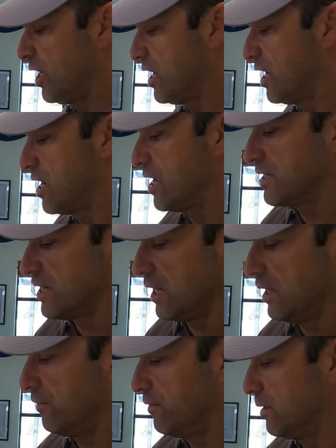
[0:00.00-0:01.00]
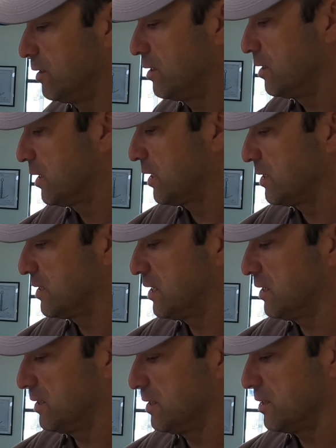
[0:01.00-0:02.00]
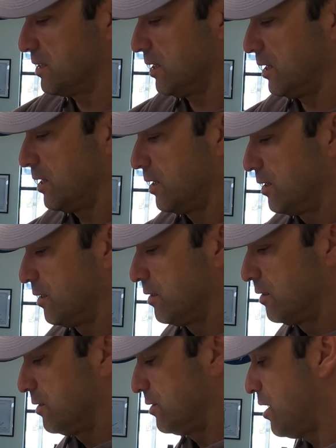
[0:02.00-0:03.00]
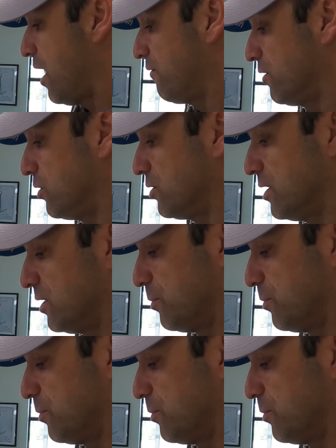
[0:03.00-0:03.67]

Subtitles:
then you get a nice even consistency. So I haven't used